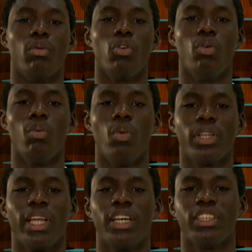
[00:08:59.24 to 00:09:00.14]
room
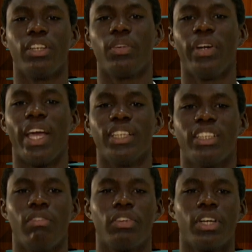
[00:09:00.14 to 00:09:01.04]
1003 at
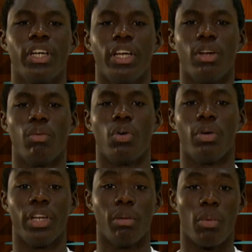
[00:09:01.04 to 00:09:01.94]
7.30 in
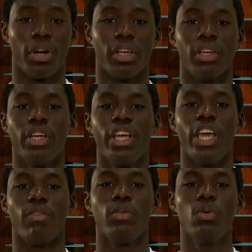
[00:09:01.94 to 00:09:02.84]
the, in the morning.
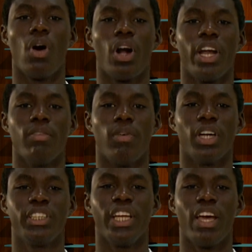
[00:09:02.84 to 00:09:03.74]
If you are a
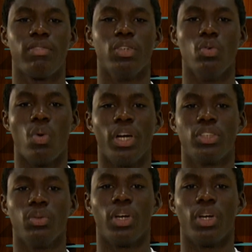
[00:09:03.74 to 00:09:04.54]
varsity athlete who wants to